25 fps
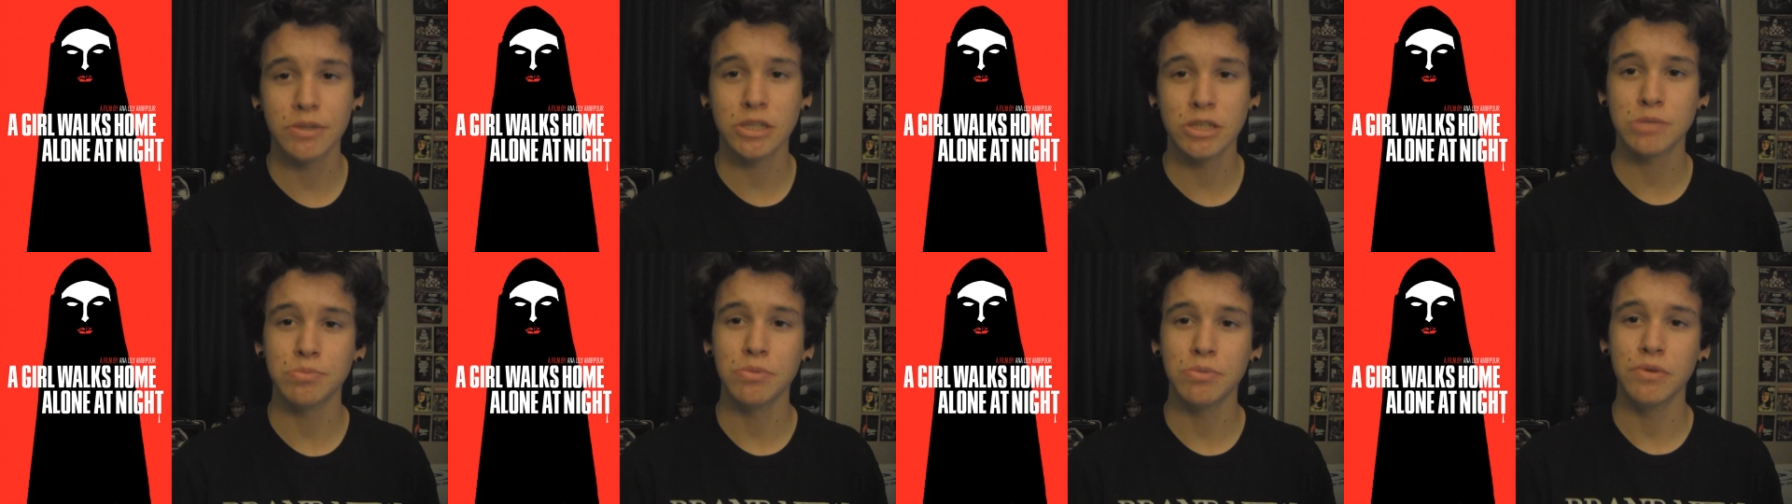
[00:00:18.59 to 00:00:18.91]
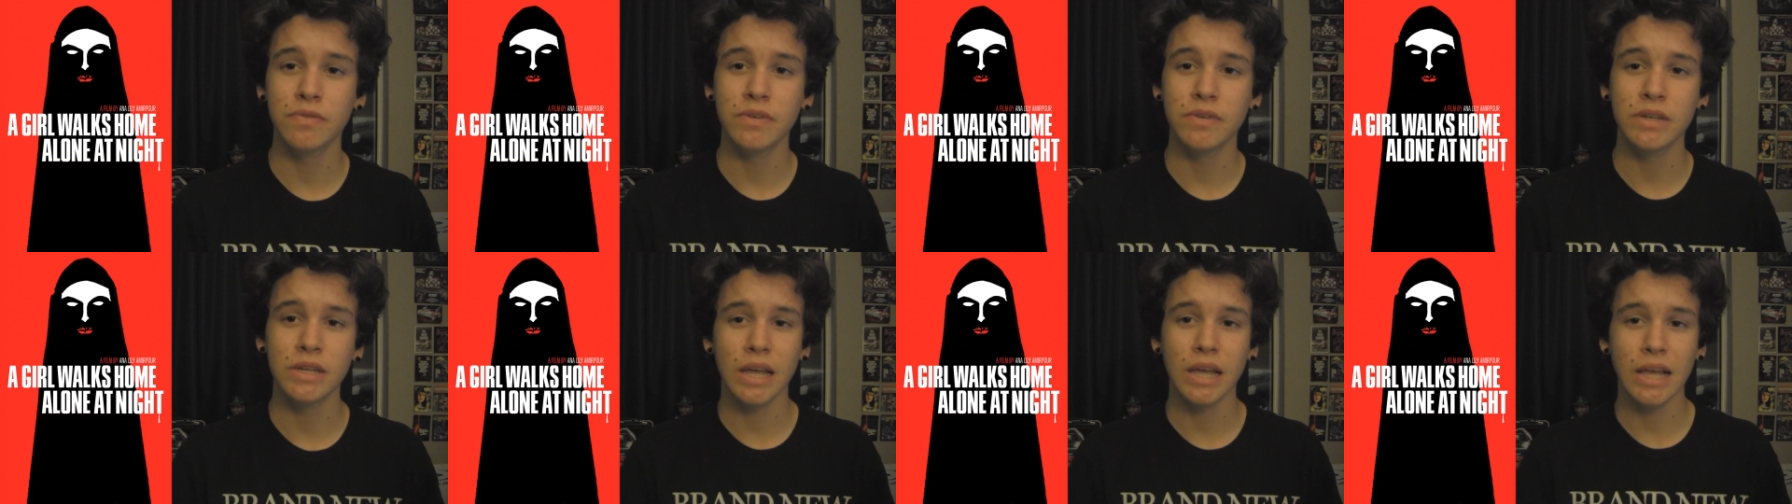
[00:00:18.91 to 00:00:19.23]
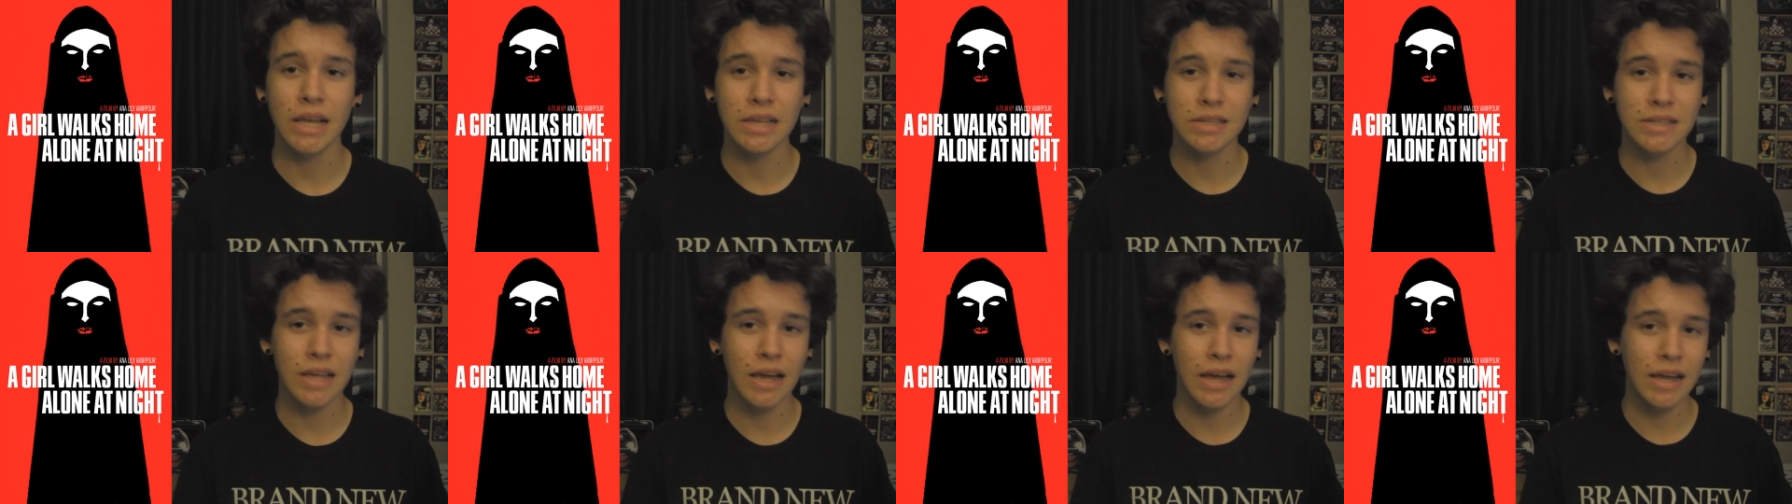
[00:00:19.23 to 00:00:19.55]
this movie
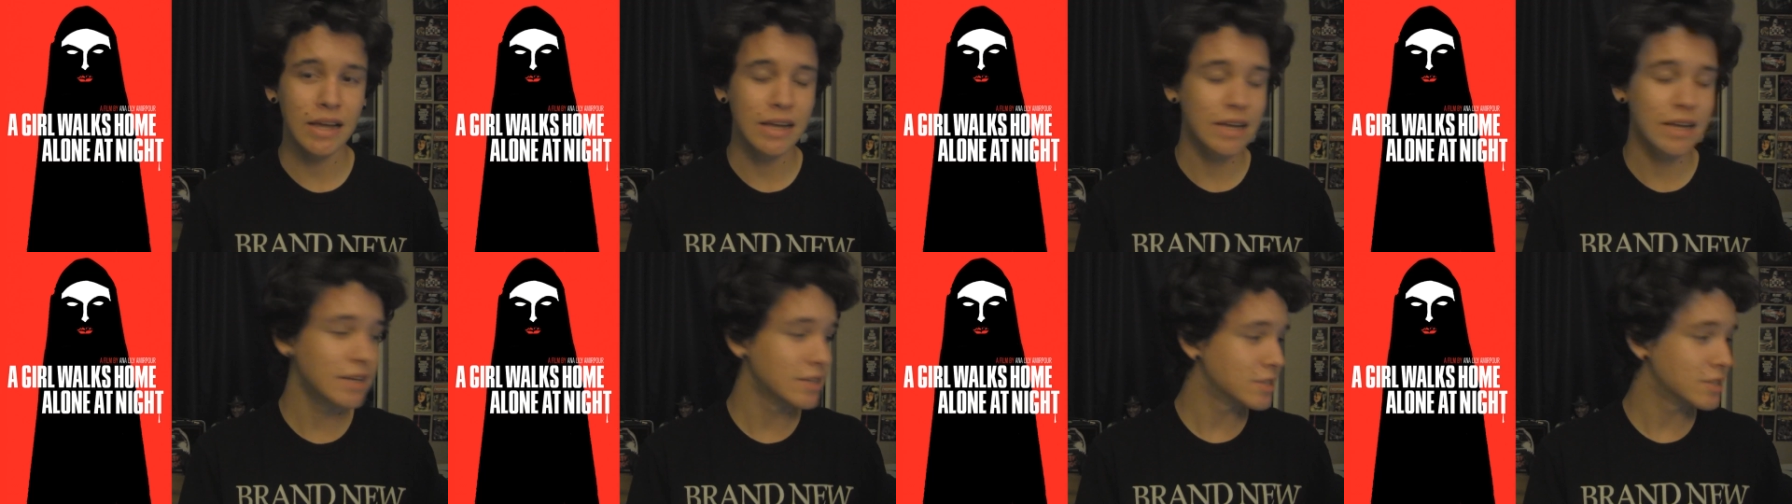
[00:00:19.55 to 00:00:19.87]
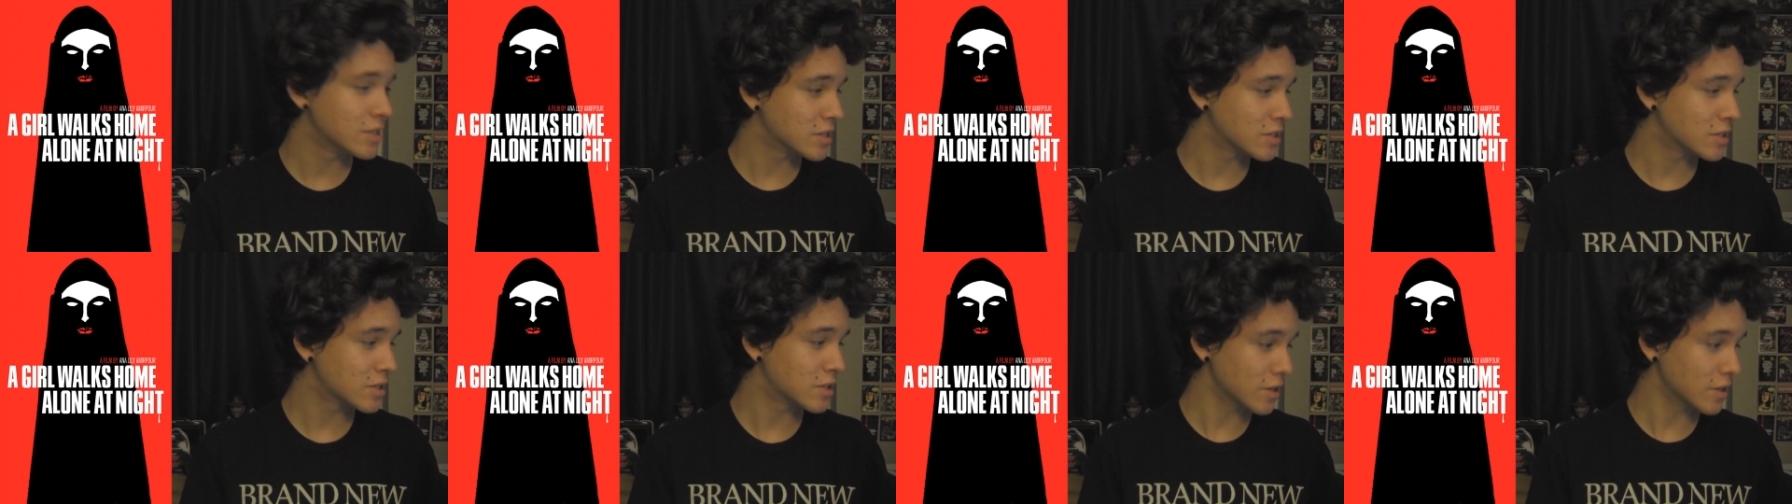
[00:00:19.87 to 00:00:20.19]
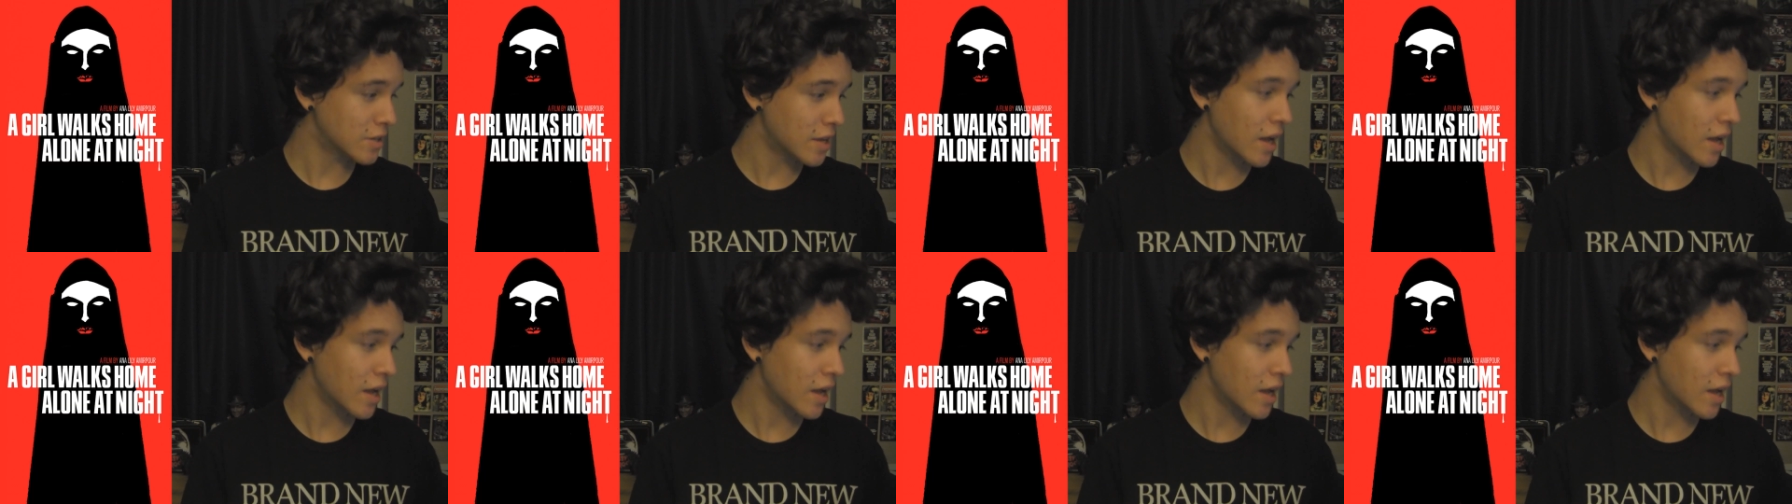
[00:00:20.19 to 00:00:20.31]
is that it's the